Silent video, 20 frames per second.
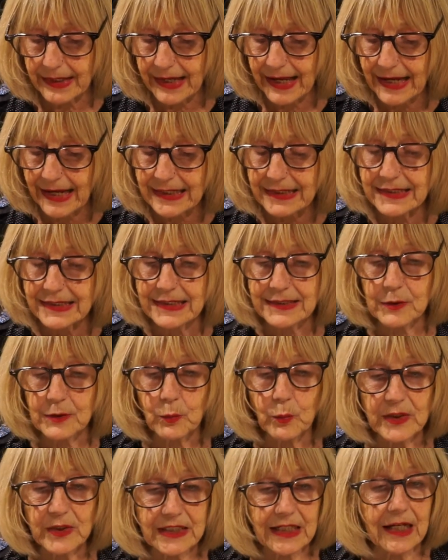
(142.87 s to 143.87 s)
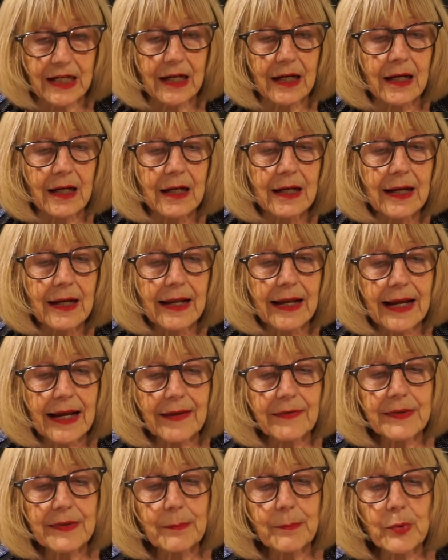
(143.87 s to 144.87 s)
Agnes Whitaker.
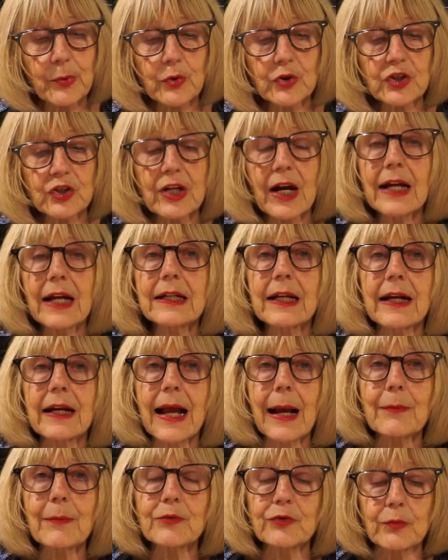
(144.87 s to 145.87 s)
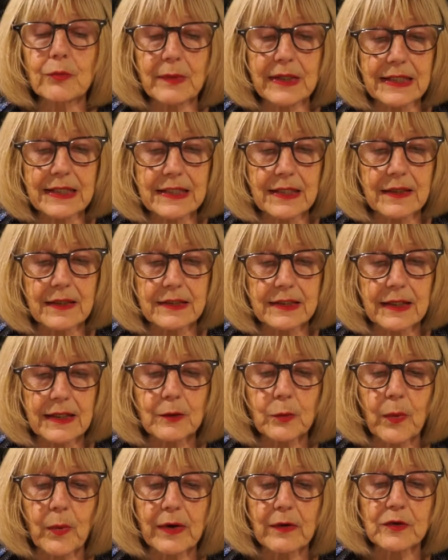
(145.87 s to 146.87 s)
And the book's title comes from Edith
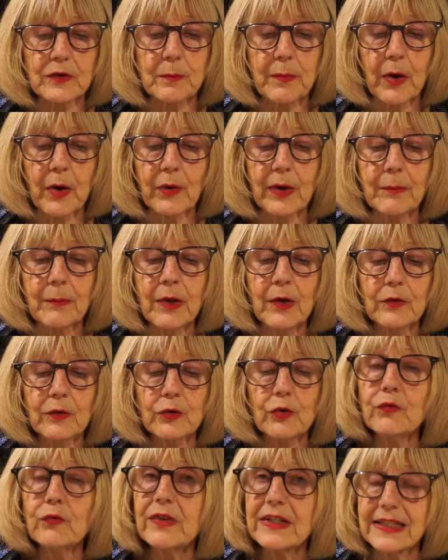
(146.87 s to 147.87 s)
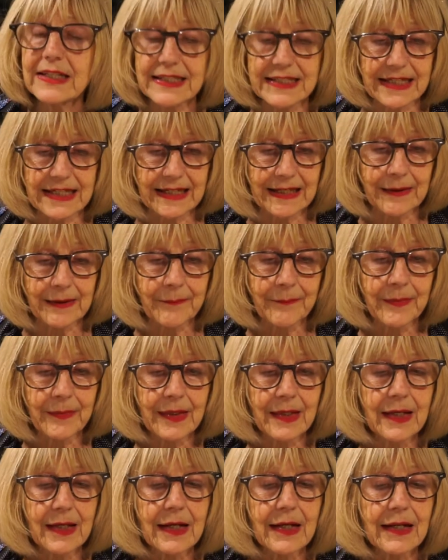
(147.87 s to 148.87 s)
Sitwell's poem, Eurydice.
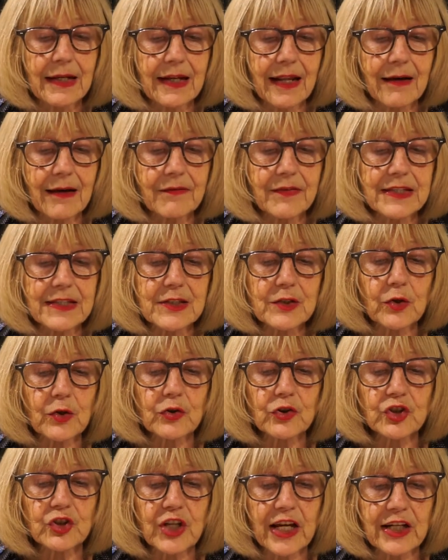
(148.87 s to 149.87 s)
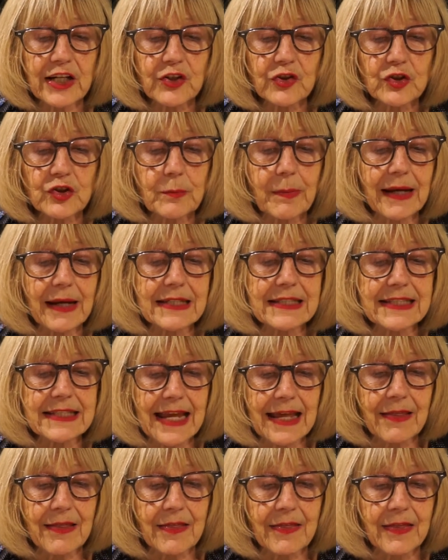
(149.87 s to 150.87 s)
Love is not changed by
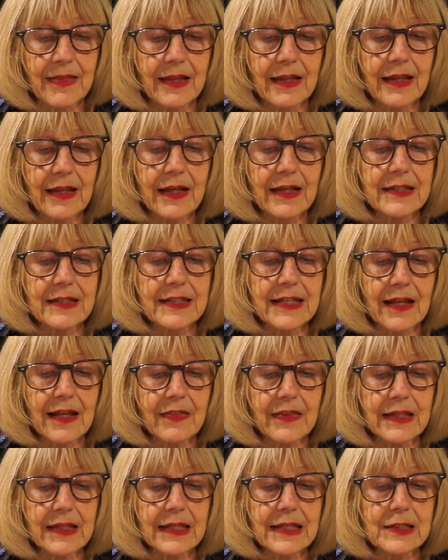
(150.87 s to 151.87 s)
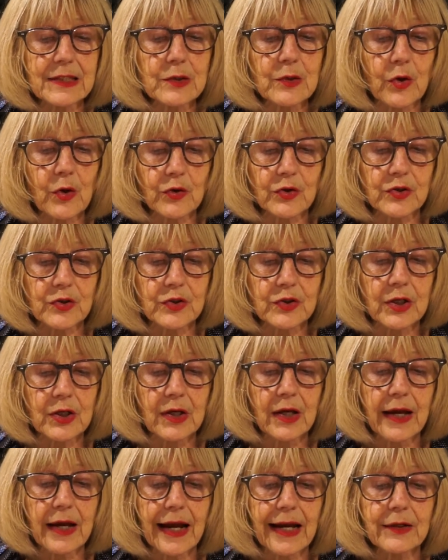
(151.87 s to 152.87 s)
death, and nothing is lost,
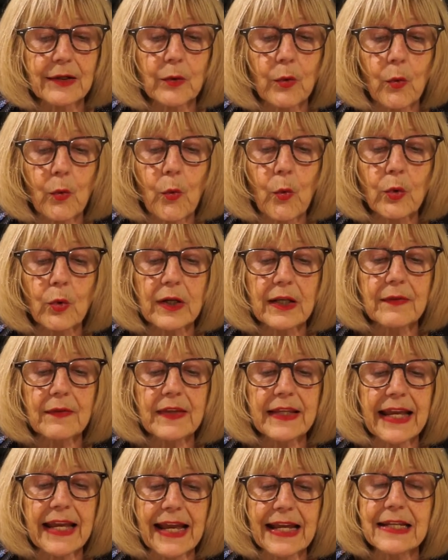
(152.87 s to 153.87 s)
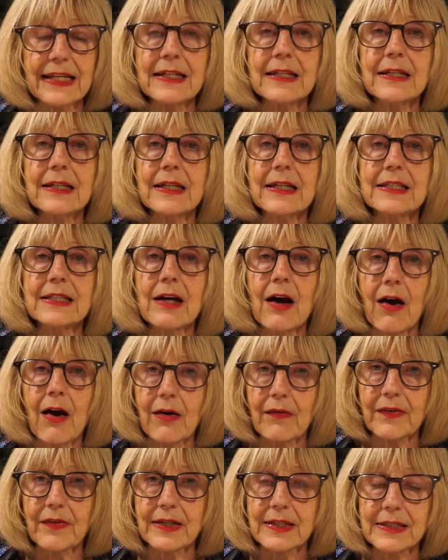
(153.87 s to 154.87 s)
and all in the end is
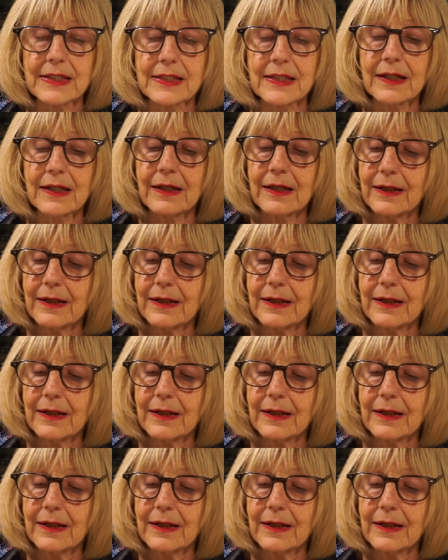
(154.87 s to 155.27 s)
harvest.